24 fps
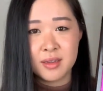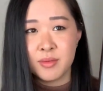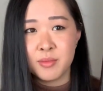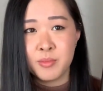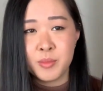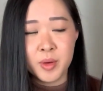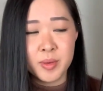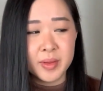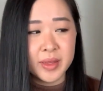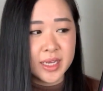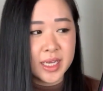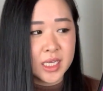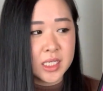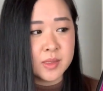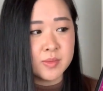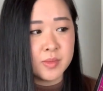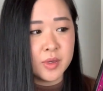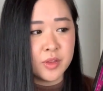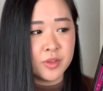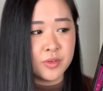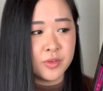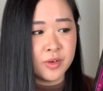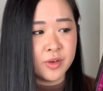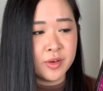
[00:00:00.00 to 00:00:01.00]
probably gets me
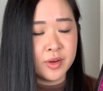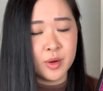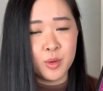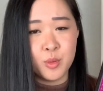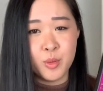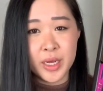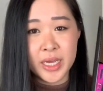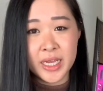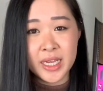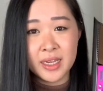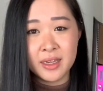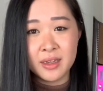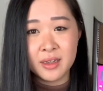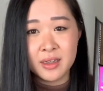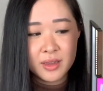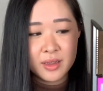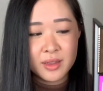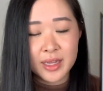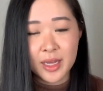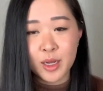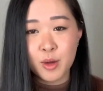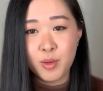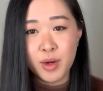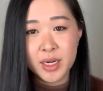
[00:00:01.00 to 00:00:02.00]
through a week.
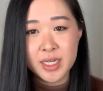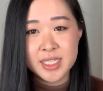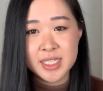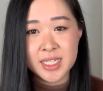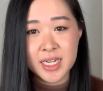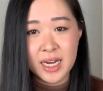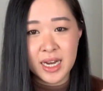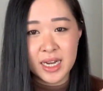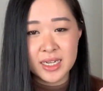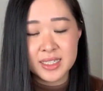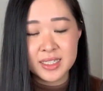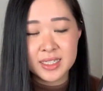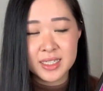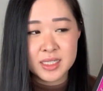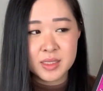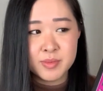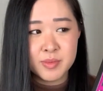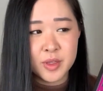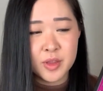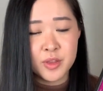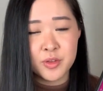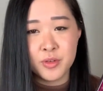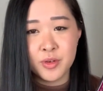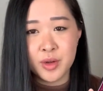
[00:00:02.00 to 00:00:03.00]
Like one charge gets
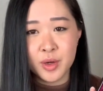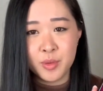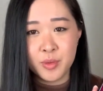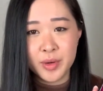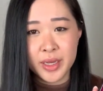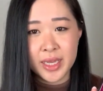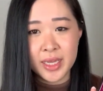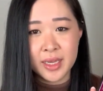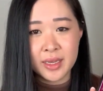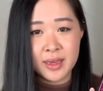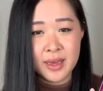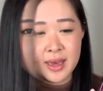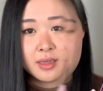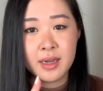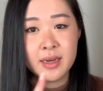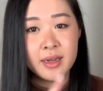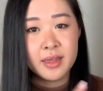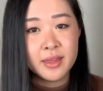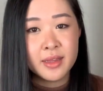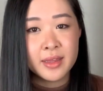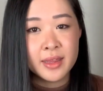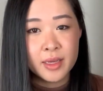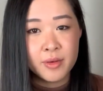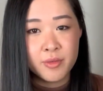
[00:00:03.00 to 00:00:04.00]
me through a week.
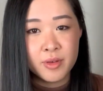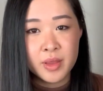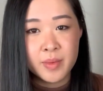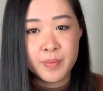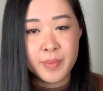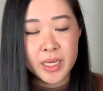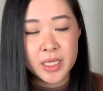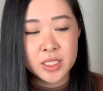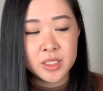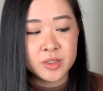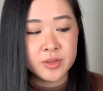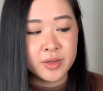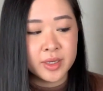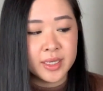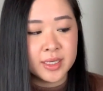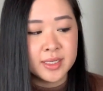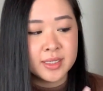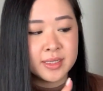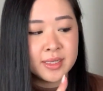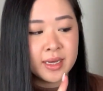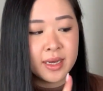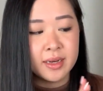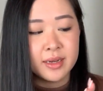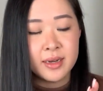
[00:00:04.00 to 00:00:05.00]
Another thing with the battery
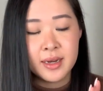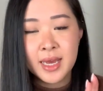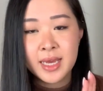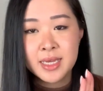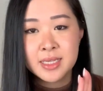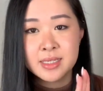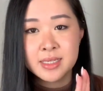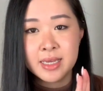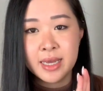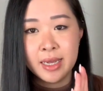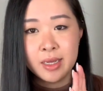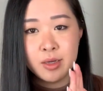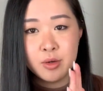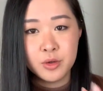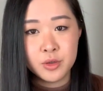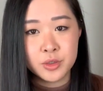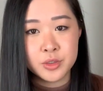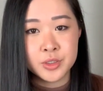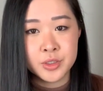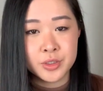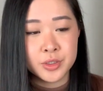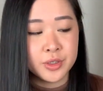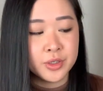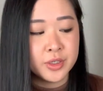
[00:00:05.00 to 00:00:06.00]
is that it has a
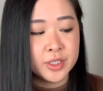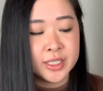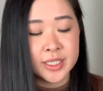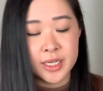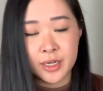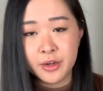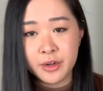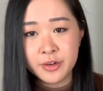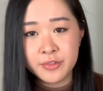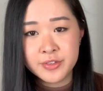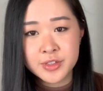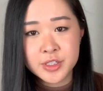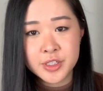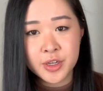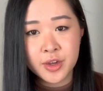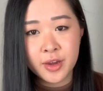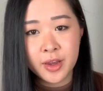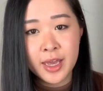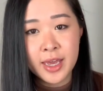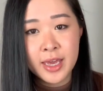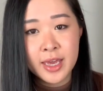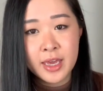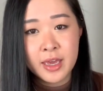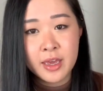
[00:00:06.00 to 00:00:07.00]
auto shut off. So
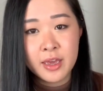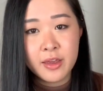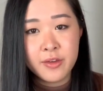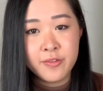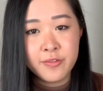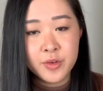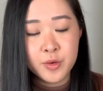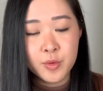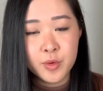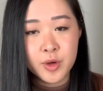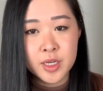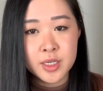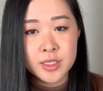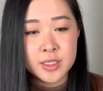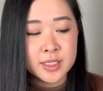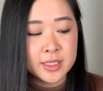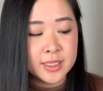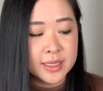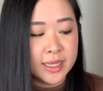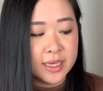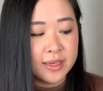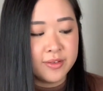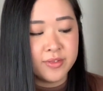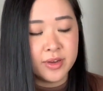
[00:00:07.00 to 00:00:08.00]
if you were to
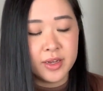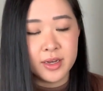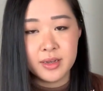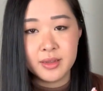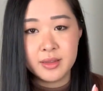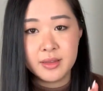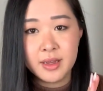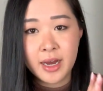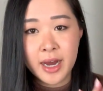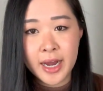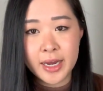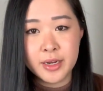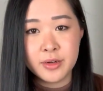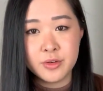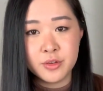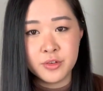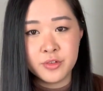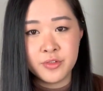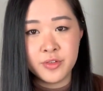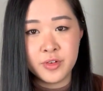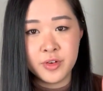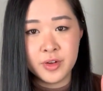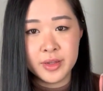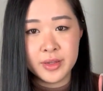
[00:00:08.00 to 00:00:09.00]
leave it idle
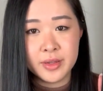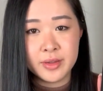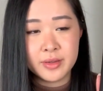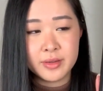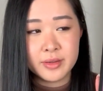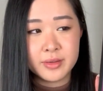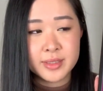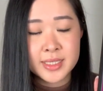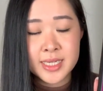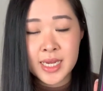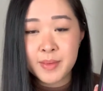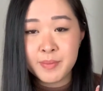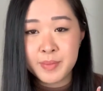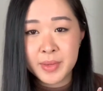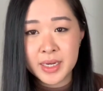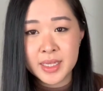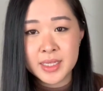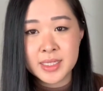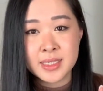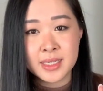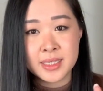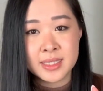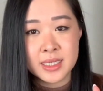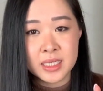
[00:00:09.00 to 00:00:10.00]
for 10
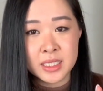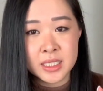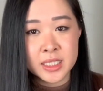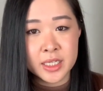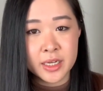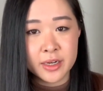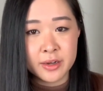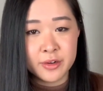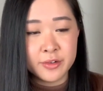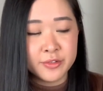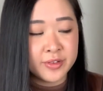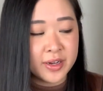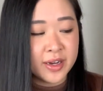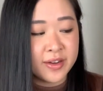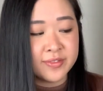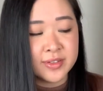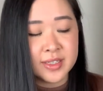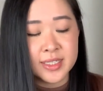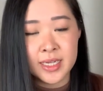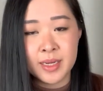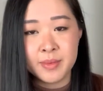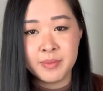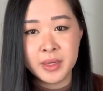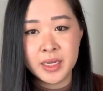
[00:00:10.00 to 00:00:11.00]
minutes, it does shut off after
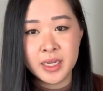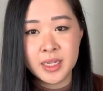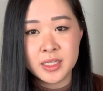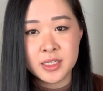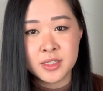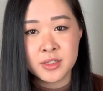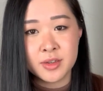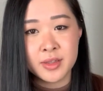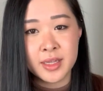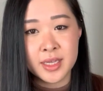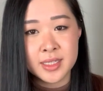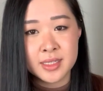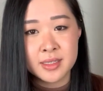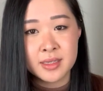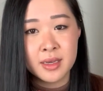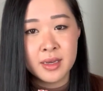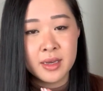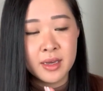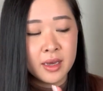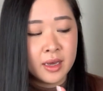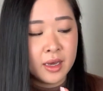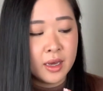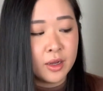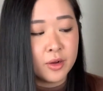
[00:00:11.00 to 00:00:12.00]
10 minutes. So that's
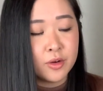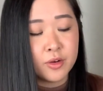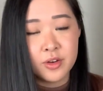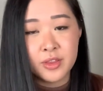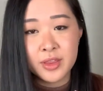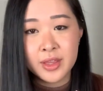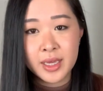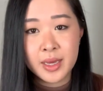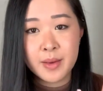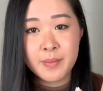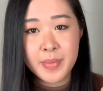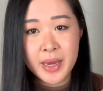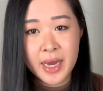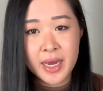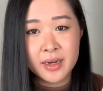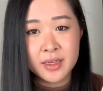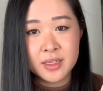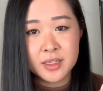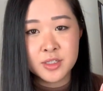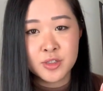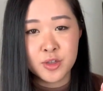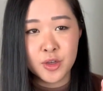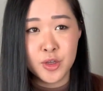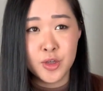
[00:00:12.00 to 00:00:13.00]
a good thing about
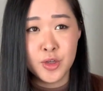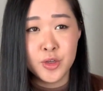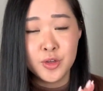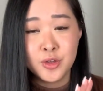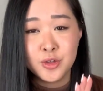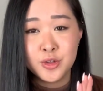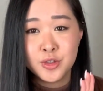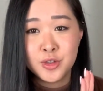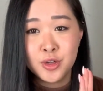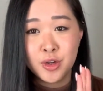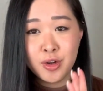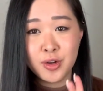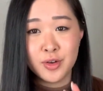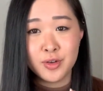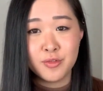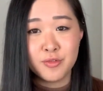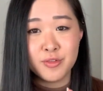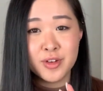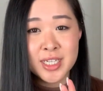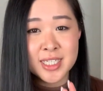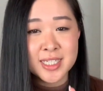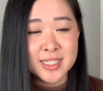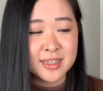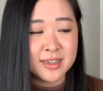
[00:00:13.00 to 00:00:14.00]
it. So you don't
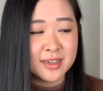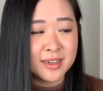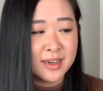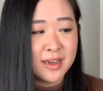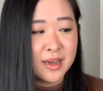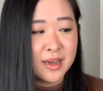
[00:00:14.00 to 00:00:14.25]
risk